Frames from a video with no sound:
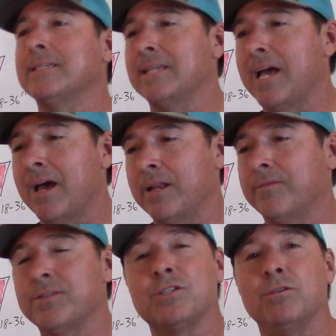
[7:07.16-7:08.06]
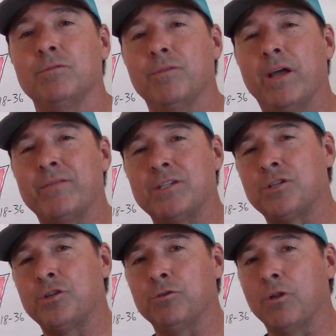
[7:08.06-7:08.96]
it out, and if
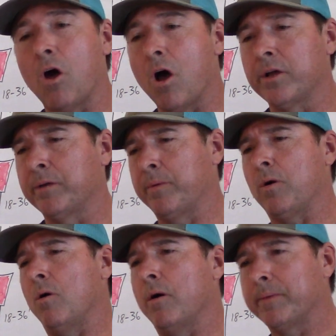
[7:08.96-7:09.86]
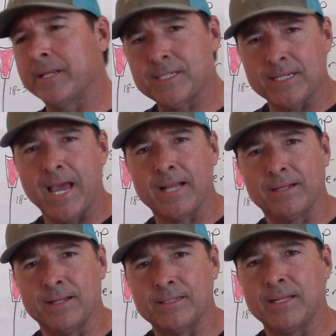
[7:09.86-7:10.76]
it's too long, you go, oh, I'm getting snagged
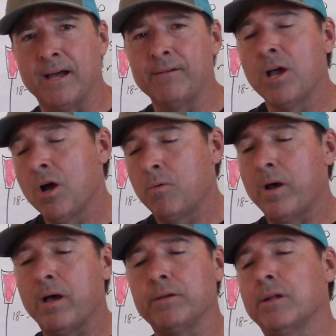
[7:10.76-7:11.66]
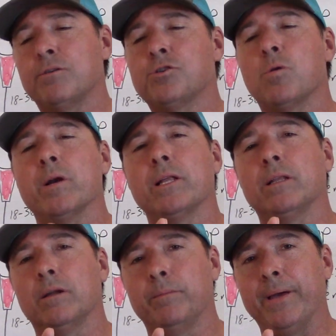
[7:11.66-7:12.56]
on stuff. Well, you know, shorten it a
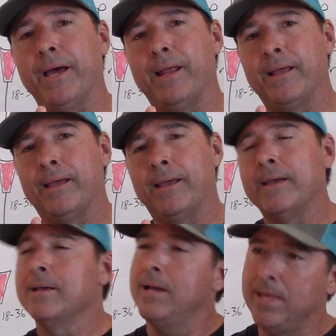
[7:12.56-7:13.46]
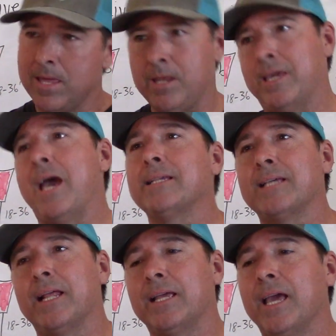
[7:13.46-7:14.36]
little bit, and then you cast
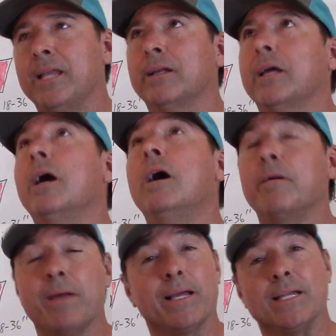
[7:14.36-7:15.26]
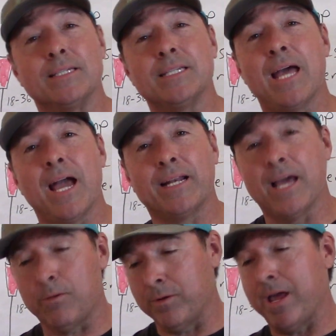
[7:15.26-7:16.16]
that again. You're like, oh, I'm not getting snagged
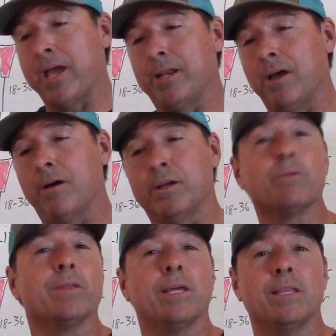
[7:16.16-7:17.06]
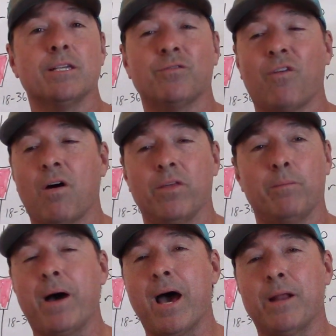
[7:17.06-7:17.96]
now. Well, now you know you're within this far of
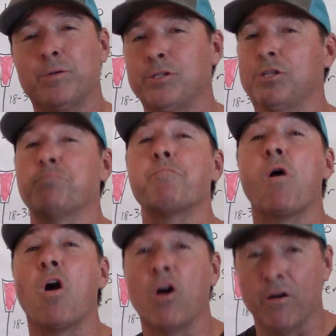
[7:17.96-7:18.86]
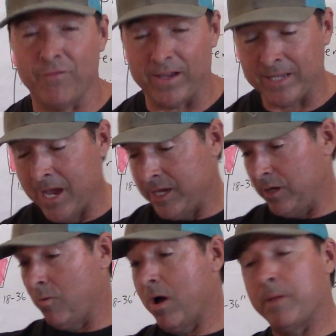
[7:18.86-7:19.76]
the bottom, which is perfect.
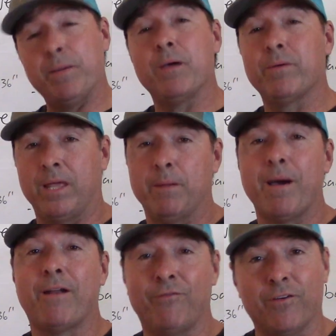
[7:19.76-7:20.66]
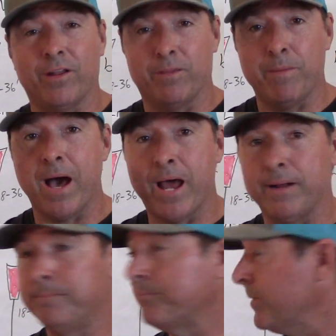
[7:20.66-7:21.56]
You want to be within about a foot of the
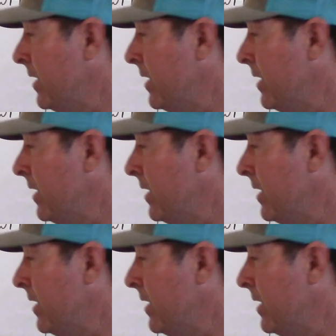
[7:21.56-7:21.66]
bottom